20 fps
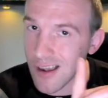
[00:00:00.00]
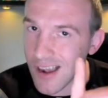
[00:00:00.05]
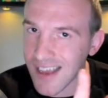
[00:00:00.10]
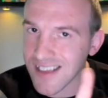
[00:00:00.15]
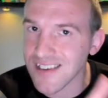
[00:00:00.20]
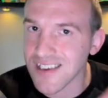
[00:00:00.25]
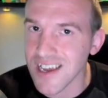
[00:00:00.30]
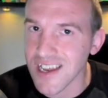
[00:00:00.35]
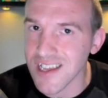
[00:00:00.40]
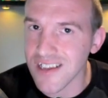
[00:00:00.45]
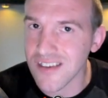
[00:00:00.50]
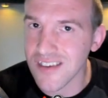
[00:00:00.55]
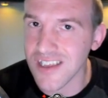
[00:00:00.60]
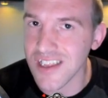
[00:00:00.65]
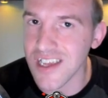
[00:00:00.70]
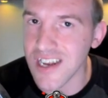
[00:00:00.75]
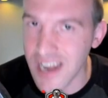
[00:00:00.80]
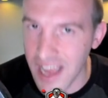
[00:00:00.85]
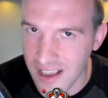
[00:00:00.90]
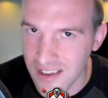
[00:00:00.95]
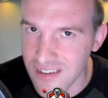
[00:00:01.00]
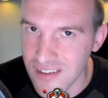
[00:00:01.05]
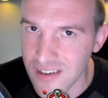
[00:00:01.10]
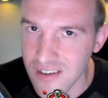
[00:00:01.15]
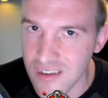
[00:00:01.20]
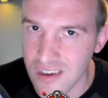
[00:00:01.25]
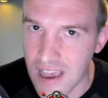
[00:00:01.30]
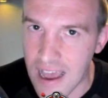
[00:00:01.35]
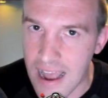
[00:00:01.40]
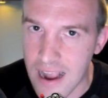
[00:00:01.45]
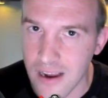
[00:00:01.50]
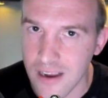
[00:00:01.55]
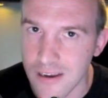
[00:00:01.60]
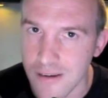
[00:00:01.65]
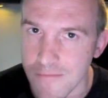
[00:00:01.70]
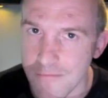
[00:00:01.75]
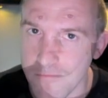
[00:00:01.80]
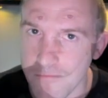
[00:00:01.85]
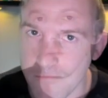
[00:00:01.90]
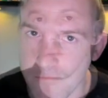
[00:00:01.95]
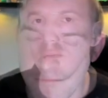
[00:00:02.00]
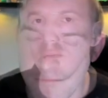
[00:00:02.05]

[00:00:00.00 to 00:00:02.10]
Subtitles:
Let's get into the next attack.